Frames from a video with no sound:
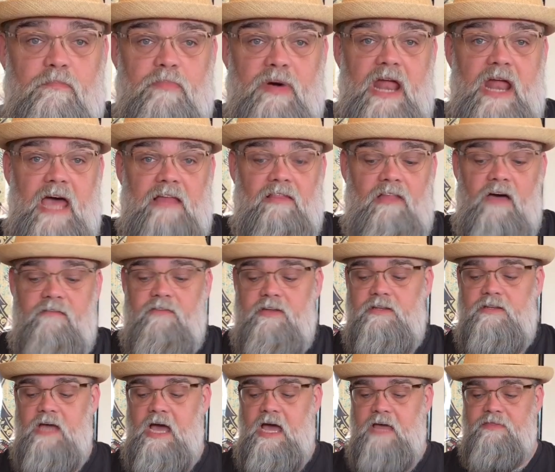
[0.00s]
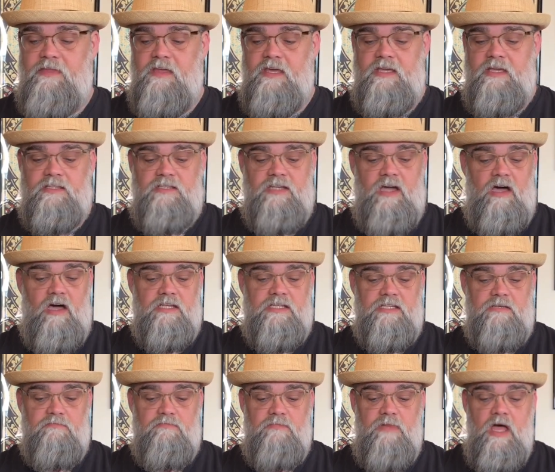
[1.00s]
But I love it. I think it's
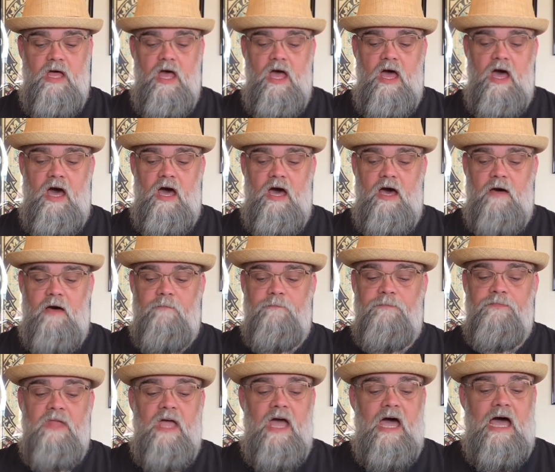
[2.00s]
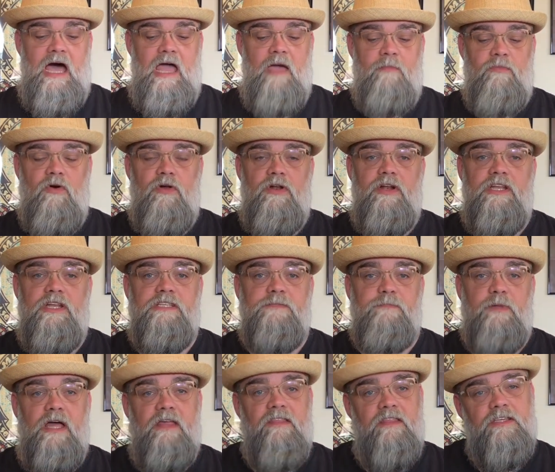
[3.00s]
awesome. I am going to
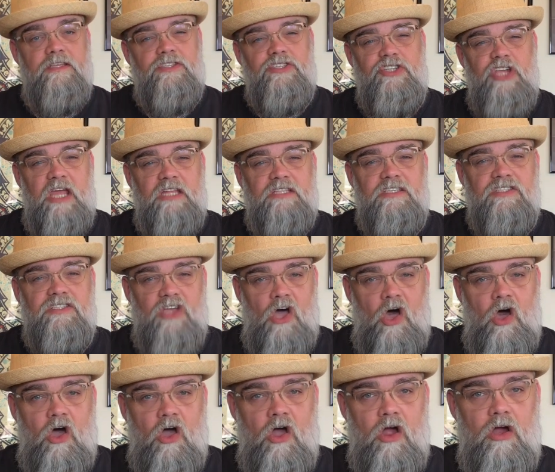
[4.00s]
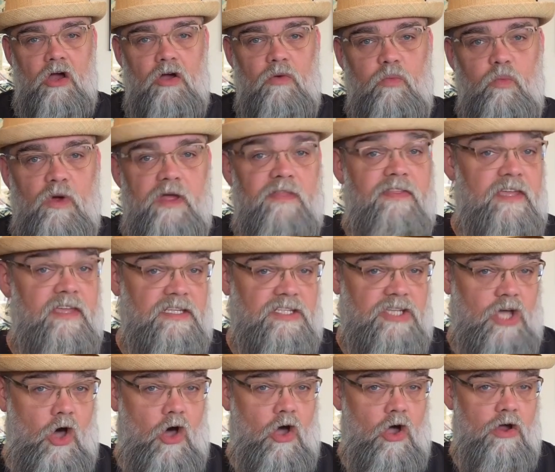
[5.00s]
display this, chances are, with his
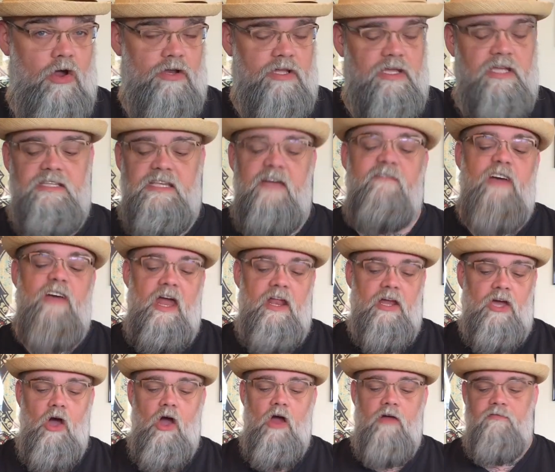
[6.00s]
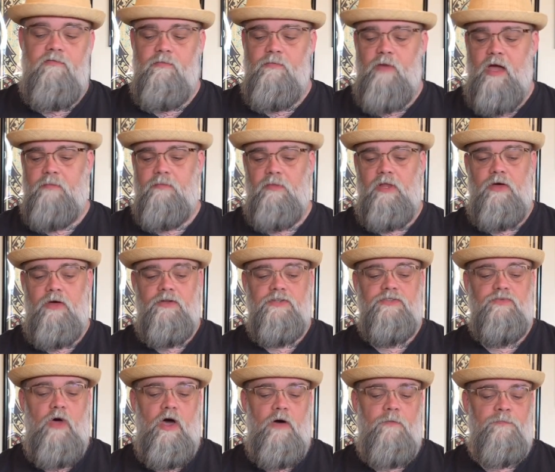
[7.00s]
card, because I've got a card from Mike Malone
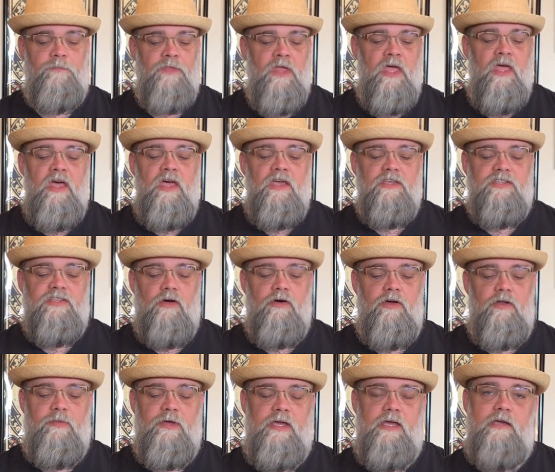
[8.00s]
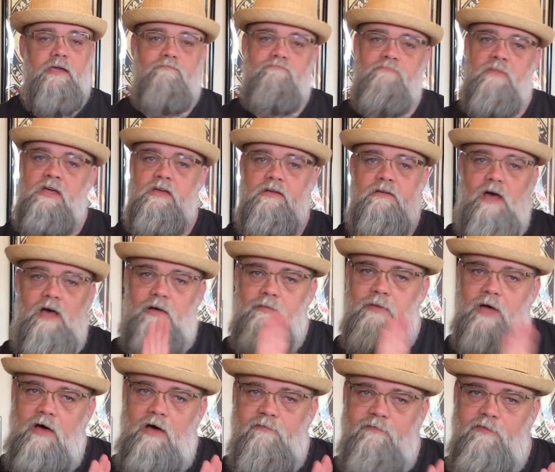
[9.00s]
as well. So it'll be,
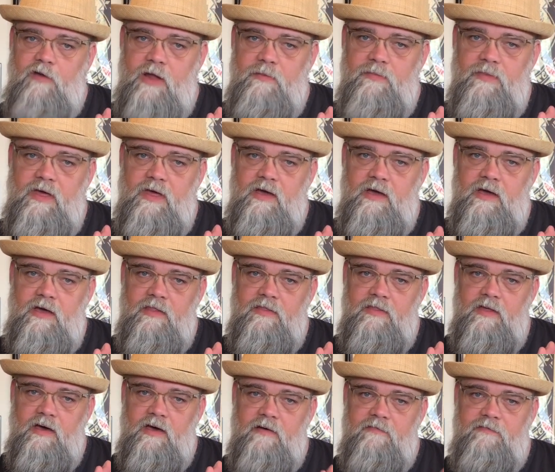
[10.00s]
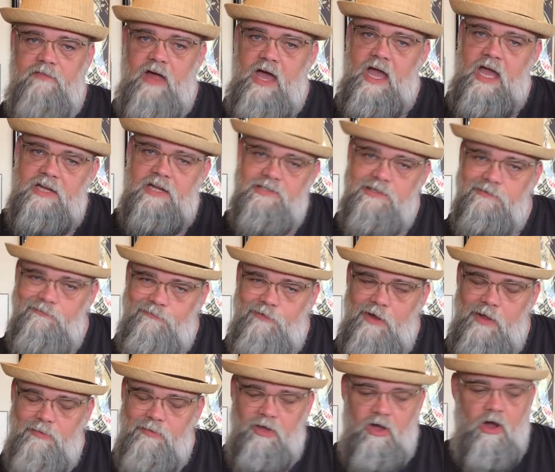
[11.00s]
I'll frame the flash and then
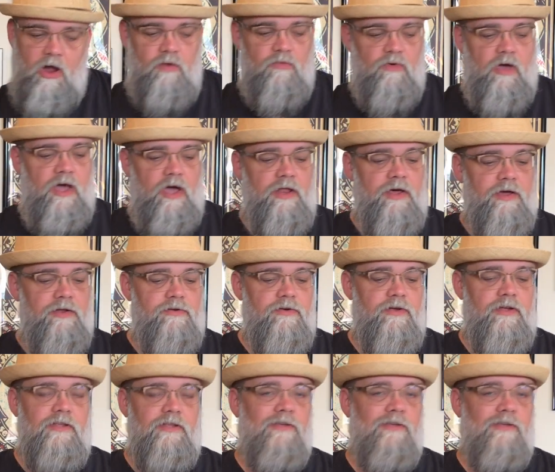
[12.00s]
frame the card right under it.